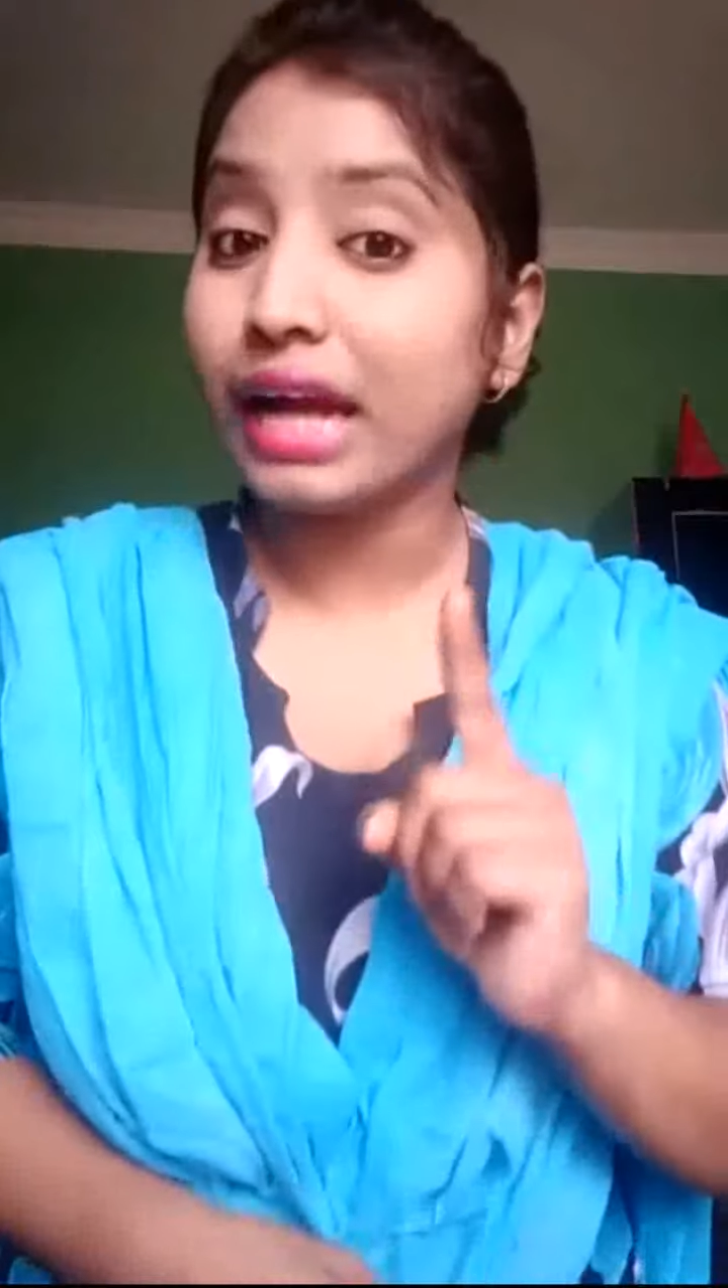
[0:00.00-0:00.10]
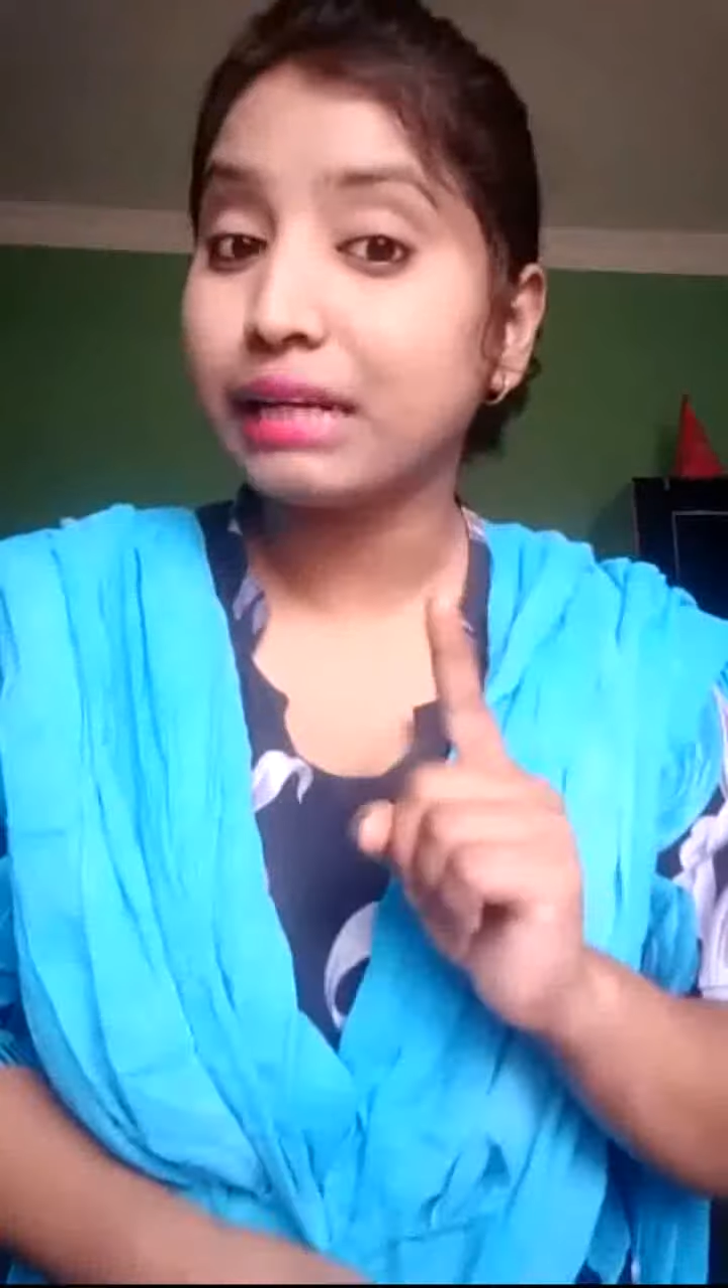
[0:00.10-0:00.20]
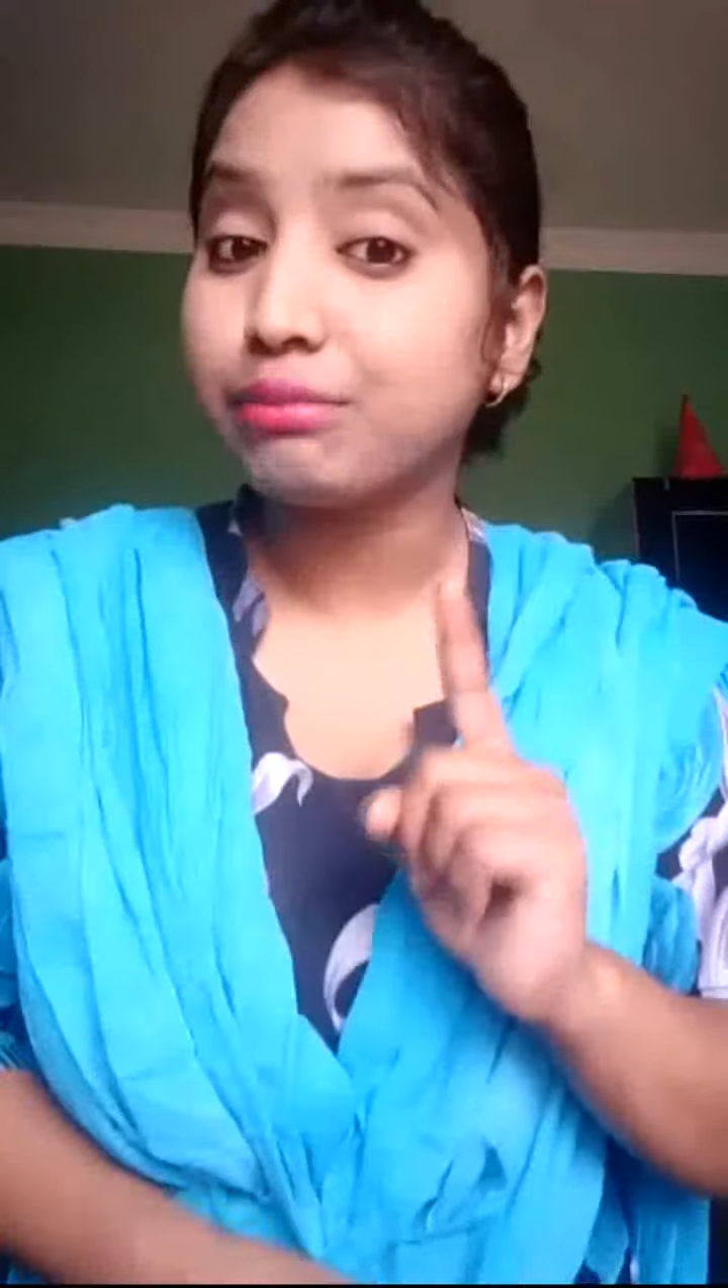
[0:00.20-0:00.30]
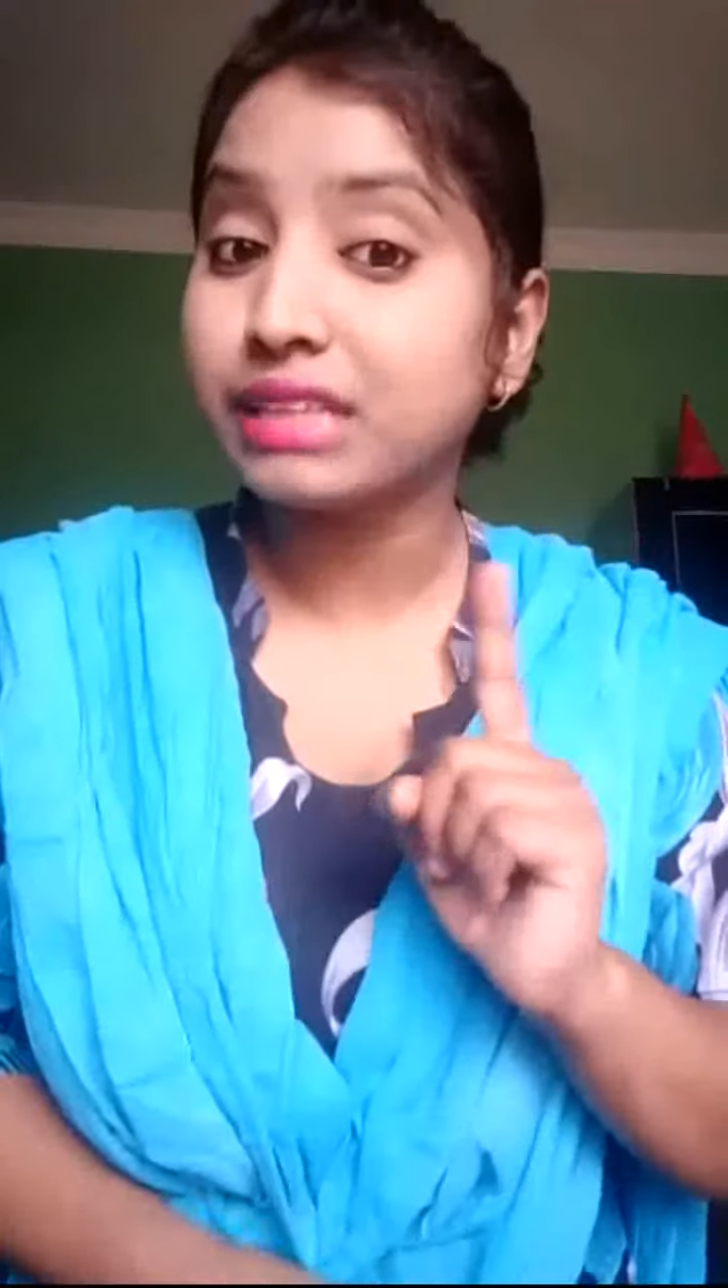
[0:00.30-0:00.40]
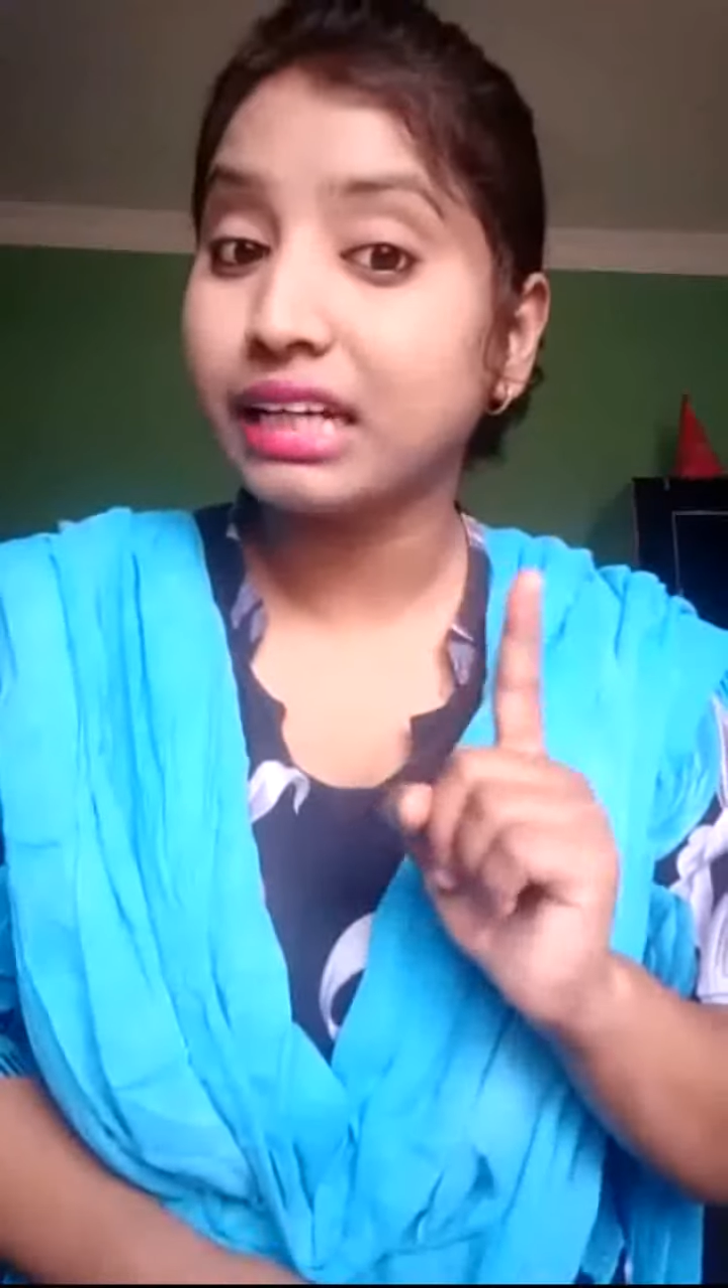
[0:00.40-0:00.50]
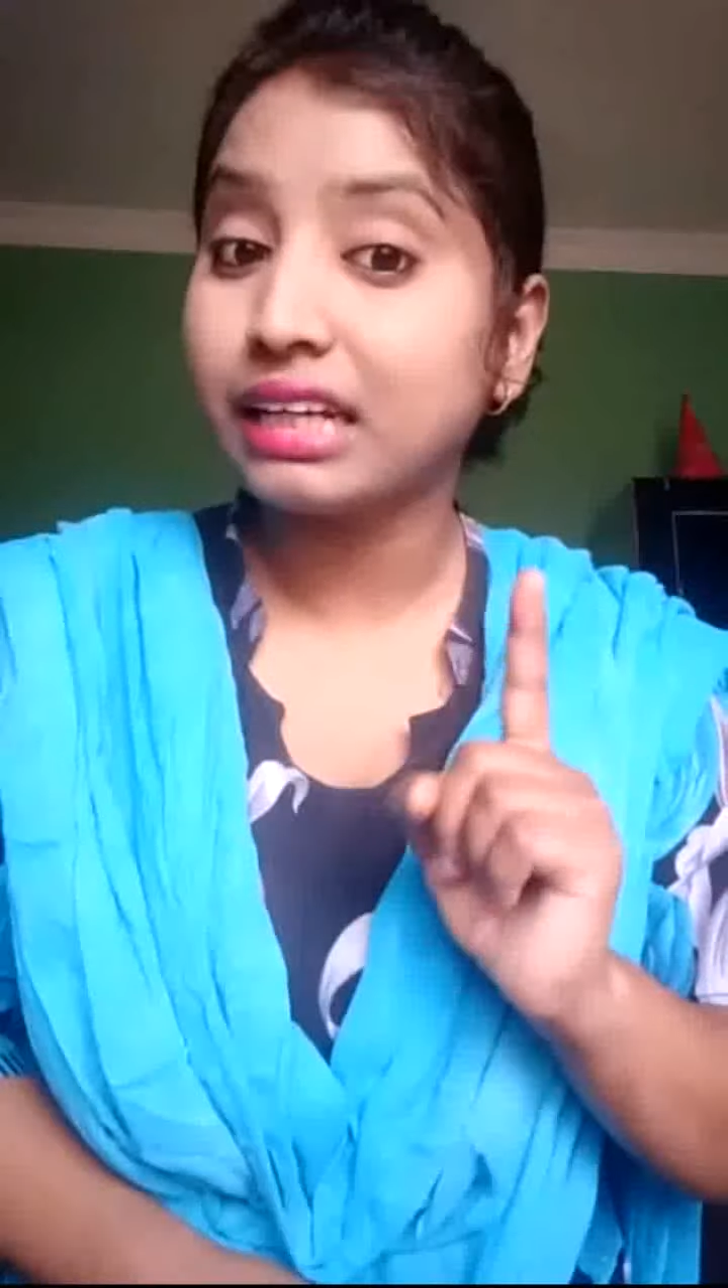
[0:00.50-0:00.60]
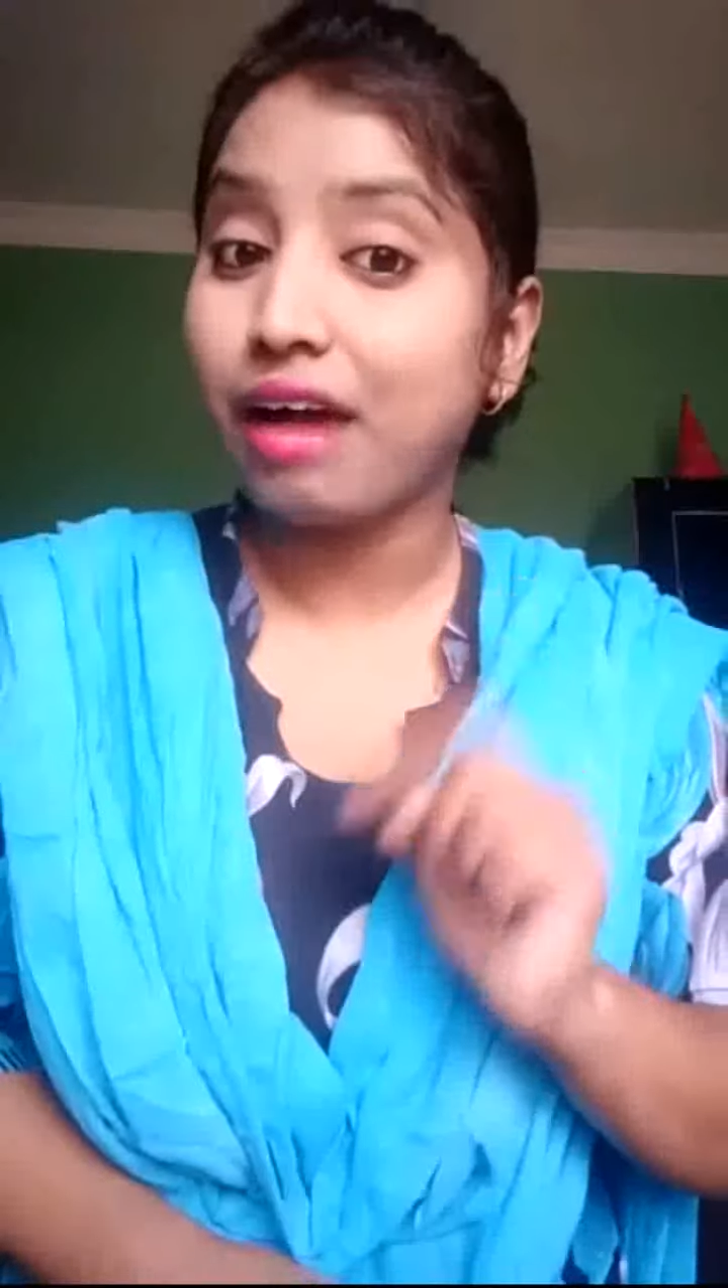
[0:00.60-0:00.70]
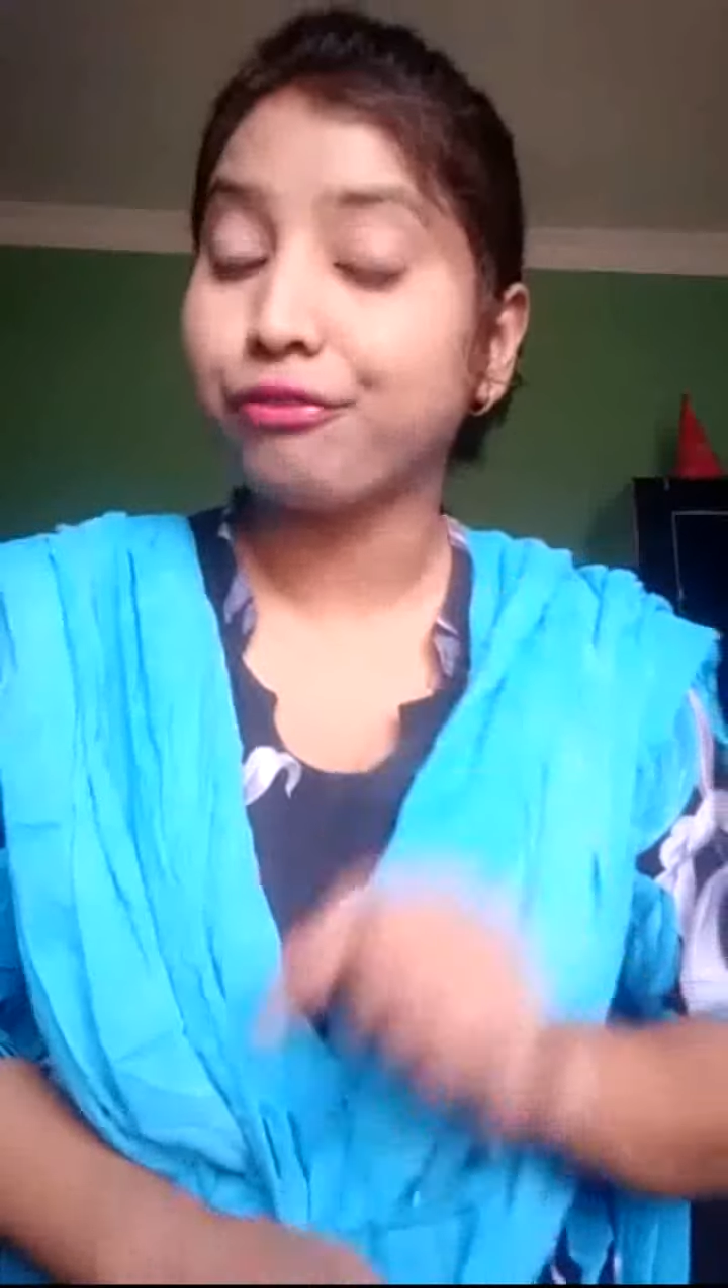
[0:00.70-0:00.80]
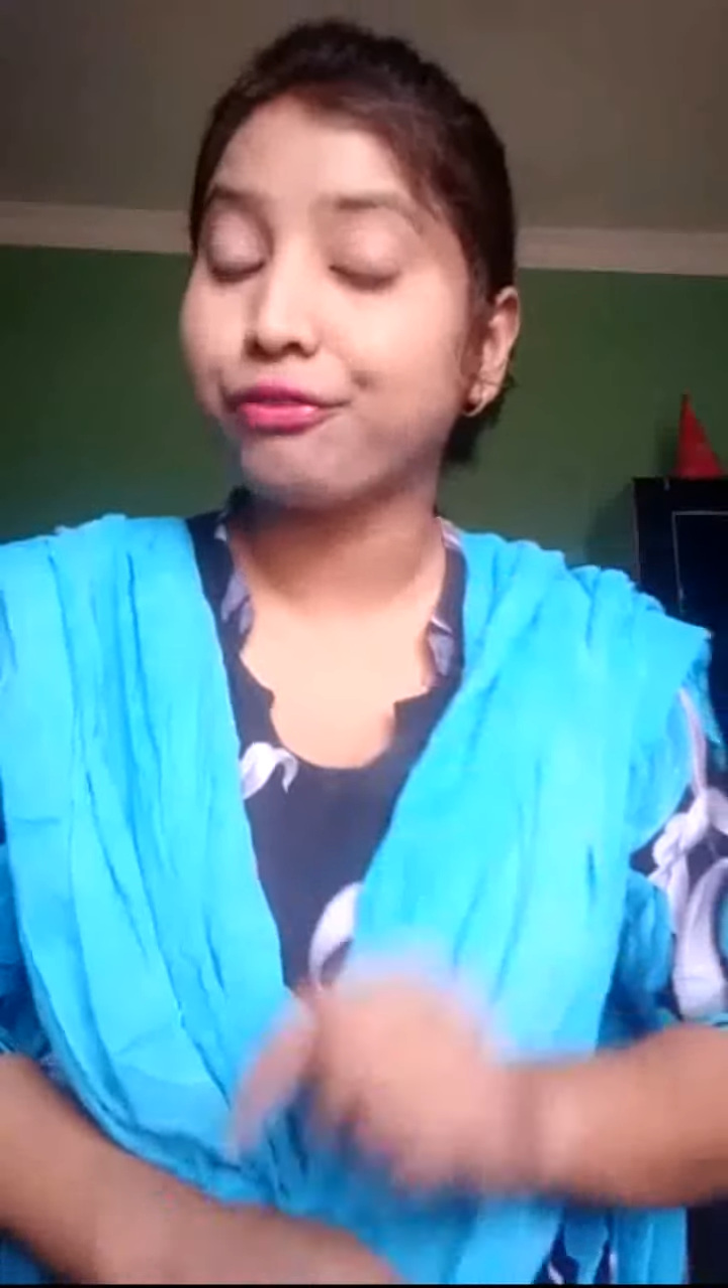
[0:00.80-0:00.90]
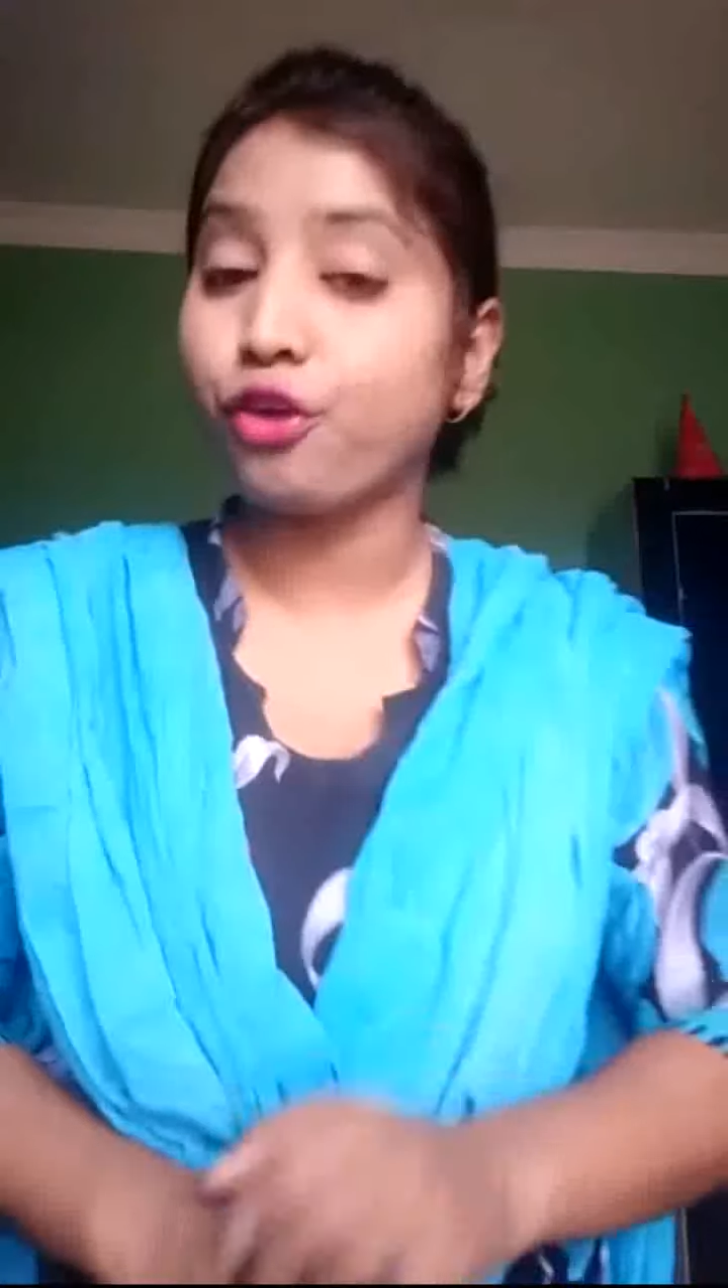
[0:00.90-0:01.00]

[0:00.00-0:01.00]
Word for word: items that come